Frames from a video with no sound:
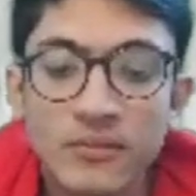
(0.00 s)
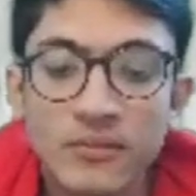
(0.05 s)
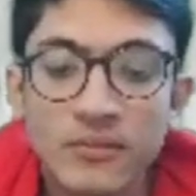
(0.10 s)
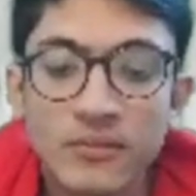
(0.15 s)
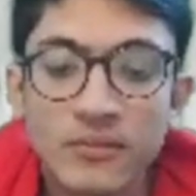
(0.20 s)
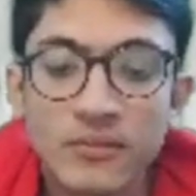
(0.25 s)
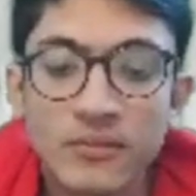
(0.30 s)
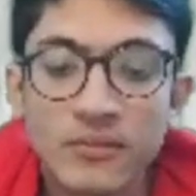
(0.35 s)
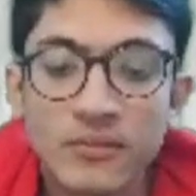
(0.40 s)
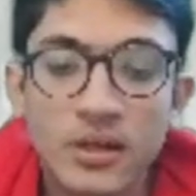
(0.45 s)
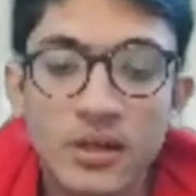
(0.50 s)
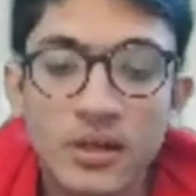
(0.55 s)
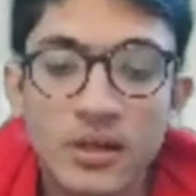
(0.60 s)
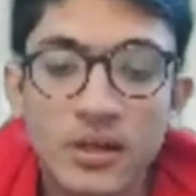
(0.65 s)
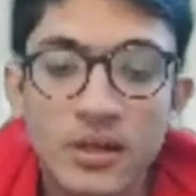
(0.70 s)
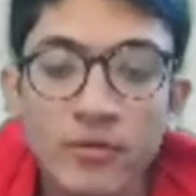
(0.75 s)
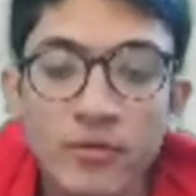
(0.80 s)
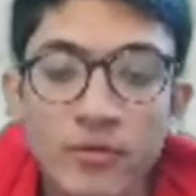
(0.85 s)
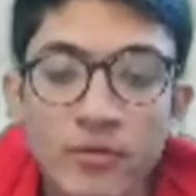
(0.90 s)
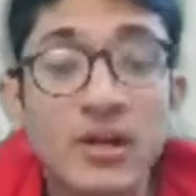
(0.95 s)
You will have to
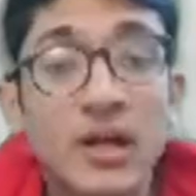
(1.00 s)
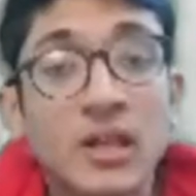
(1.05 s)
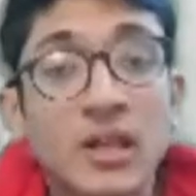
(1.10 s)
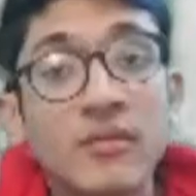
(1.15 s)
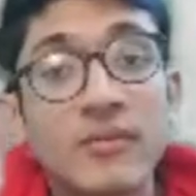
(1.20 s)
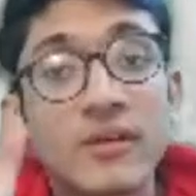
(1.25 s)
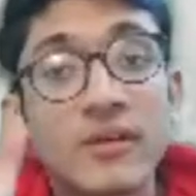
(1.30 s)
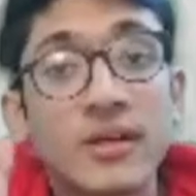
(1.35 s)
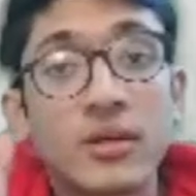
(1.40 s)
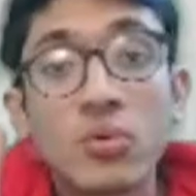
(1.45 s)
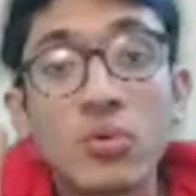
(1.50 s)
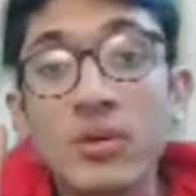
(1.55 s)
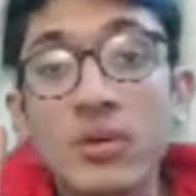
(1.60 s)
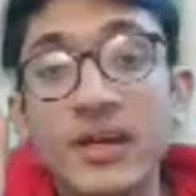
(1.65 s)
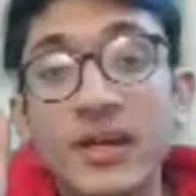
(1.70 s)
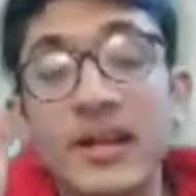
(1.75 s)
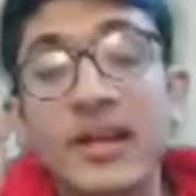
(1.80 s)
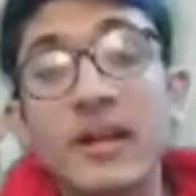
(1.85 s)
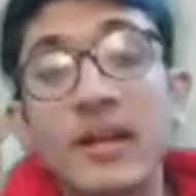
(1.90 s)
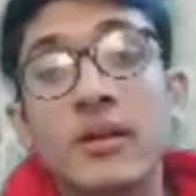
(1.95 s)
transfer it to retained
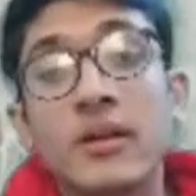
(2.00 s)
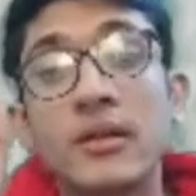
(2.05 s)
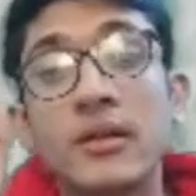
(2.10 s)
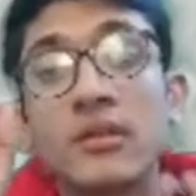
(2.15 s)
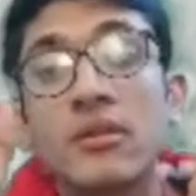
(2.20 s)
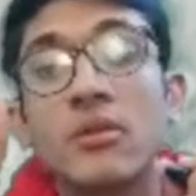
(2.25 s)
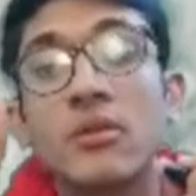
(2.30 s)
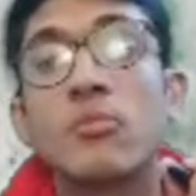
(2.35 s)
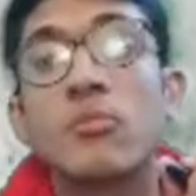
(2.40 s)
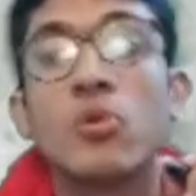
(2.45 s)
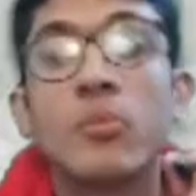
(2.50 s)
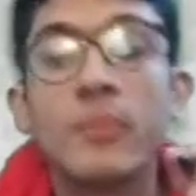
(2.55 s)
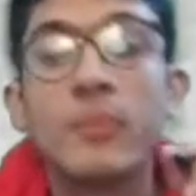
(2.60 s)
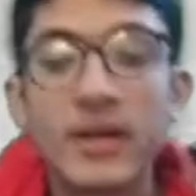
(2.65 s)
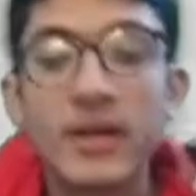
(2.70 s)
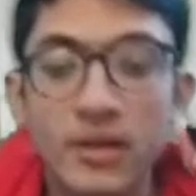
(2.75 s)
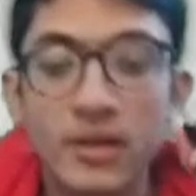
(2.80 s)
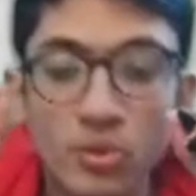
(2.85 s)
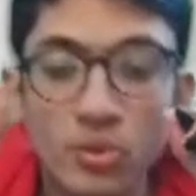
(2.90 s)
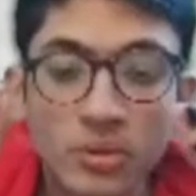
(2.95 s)
earnings the moment
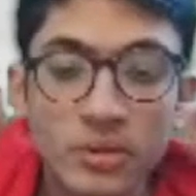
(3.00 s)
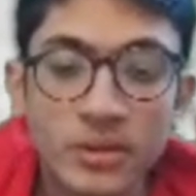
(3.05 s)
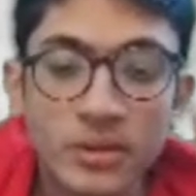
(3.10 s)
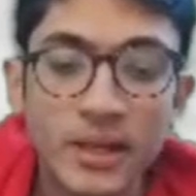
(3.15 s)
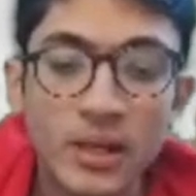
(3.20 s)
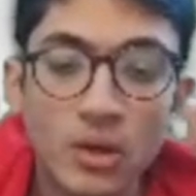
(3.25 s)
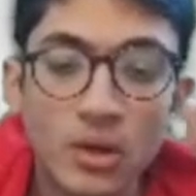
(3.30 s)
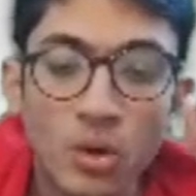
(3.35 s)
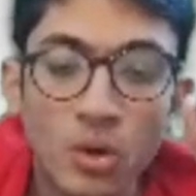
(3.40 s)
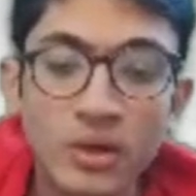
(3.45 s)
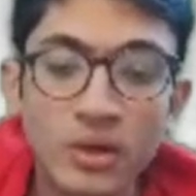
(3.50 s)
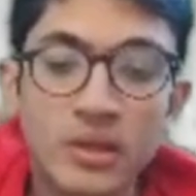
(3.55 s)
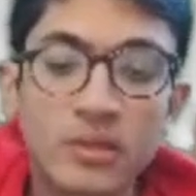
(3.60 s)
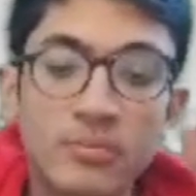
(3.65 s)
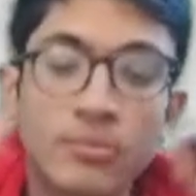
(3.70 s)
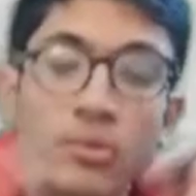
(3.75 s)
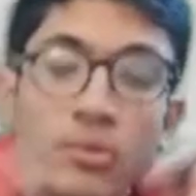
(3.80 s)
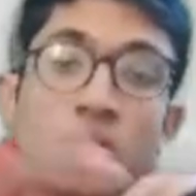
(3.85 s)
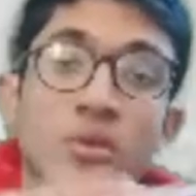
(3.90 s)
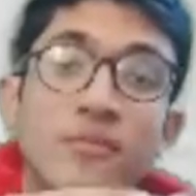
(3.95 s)
you sell or dispose
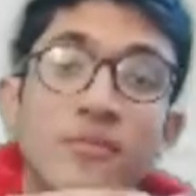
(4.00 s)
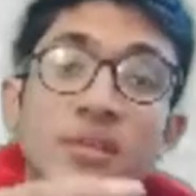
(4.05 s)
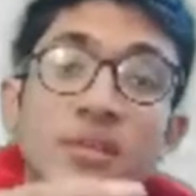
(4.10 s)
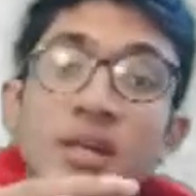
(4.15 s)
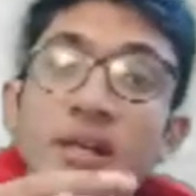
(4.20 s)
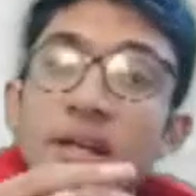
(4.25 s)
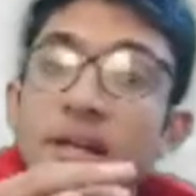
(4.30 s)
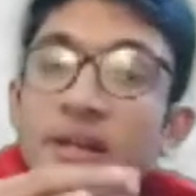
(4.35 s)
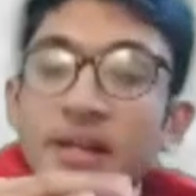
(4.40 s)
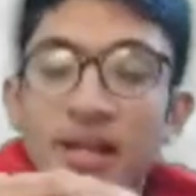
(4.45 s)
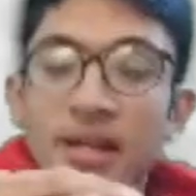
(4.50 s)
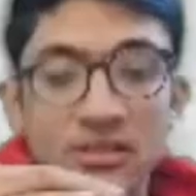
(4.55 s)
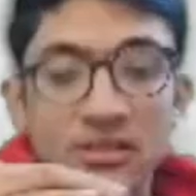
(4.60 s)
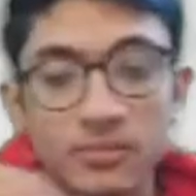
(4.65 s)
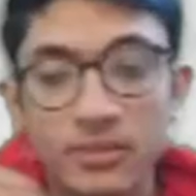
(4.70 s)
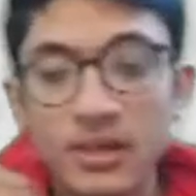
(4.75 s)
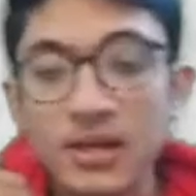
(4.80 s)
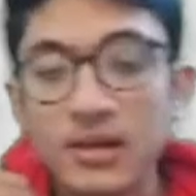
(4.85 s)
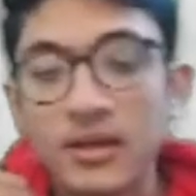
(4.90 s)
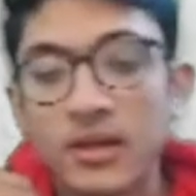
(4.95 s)
of the intangible
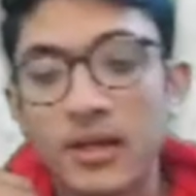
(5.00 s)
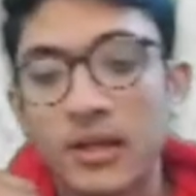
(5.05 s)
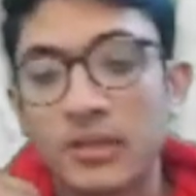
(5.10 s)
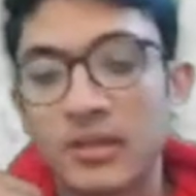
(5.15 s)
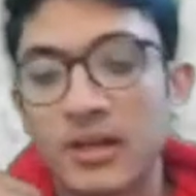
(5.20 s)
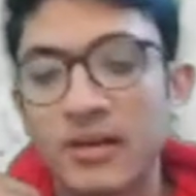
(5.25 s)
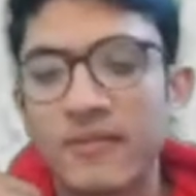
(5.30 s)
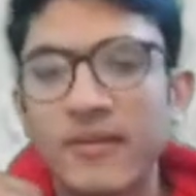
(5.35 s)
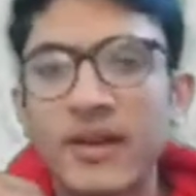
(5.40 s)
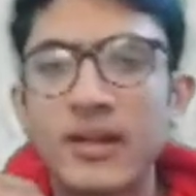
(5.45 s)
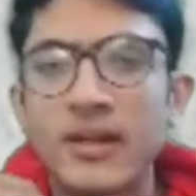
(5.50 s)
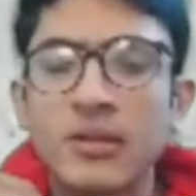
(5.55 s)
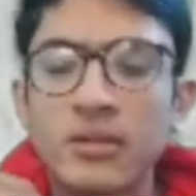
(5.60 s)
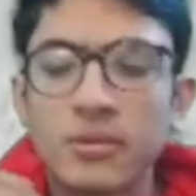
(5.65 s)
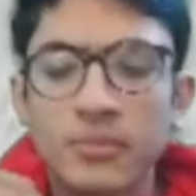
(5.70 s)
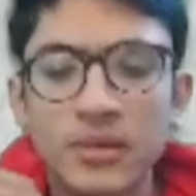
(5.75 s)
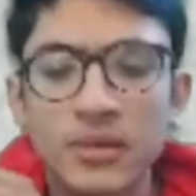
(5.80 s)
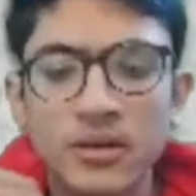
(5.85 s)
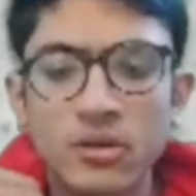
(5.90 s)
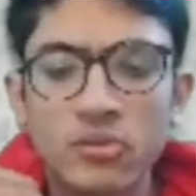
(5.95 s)
asset. Very similar
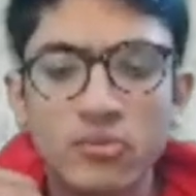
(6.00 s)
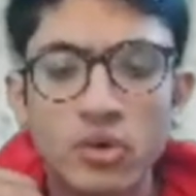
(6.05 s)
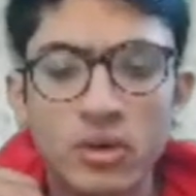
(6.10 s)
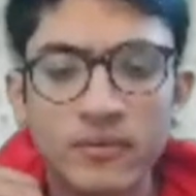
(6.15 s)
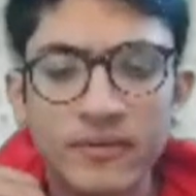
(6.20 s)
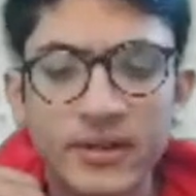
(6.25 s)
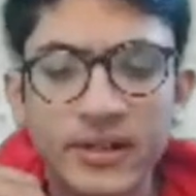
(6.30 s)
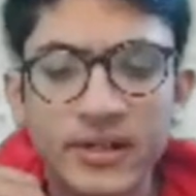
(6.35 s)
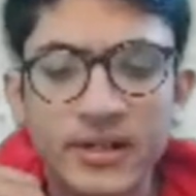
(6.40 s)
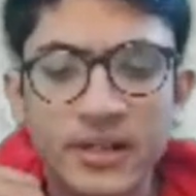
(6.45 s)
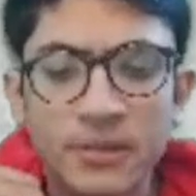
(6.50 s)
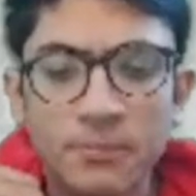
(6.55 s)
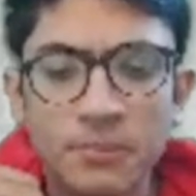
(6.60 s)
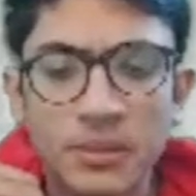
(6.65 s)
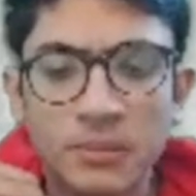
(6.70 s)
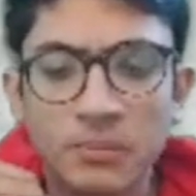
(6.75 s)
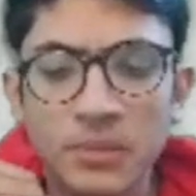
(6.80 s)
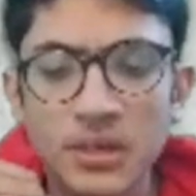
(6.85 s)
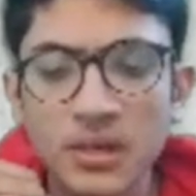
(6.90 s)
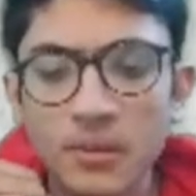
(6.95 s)
to what we did in PP.